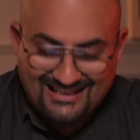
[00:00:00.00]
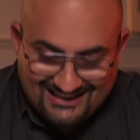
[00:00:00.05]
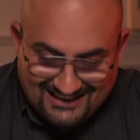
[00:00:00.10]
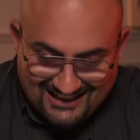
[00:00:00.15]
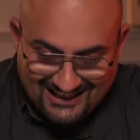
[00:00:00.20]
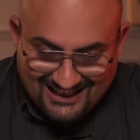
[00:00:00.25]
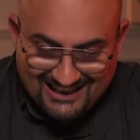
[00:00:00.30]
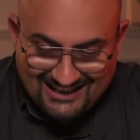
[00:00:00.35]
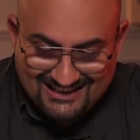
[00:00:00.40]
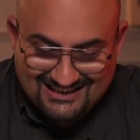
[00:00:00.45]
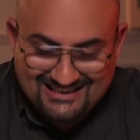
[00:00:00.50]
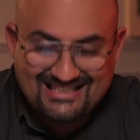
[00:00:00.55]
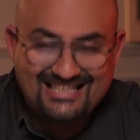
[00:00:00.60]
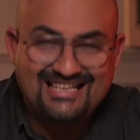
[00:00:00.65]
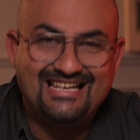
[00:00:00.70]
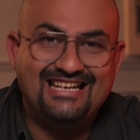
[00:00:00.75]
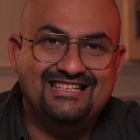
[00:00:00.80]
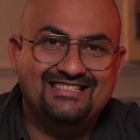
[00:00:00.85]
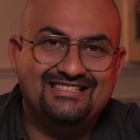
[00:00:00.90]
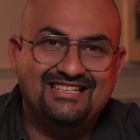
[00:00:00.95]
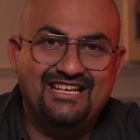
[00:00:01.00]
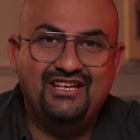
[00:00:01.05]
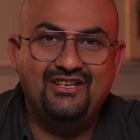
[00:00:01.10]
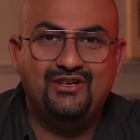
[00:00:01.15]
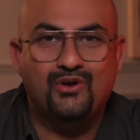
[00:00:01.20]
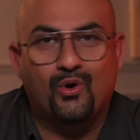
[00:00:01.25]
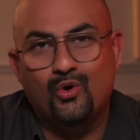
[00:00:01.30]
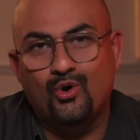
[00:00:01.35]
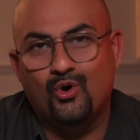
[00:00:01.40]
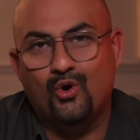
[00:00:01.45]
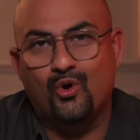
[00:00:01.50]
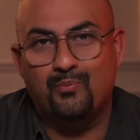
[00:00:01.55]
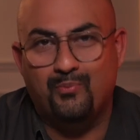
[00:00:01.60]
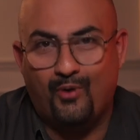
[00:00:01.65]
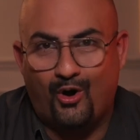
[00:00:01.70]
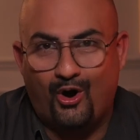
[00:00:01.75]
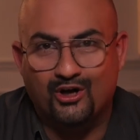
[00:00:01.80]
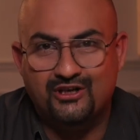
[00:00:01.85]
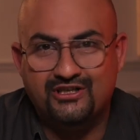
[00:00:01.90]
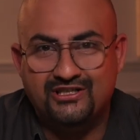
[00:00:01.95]
This is the
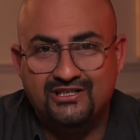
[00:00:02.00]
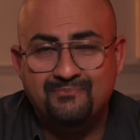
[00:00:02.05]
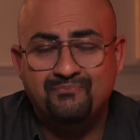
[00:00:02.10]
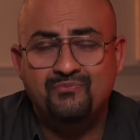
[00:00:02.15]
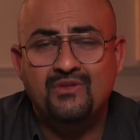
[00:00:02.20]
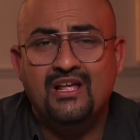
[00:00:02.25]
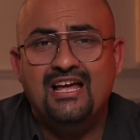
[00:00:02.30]
YoloBox.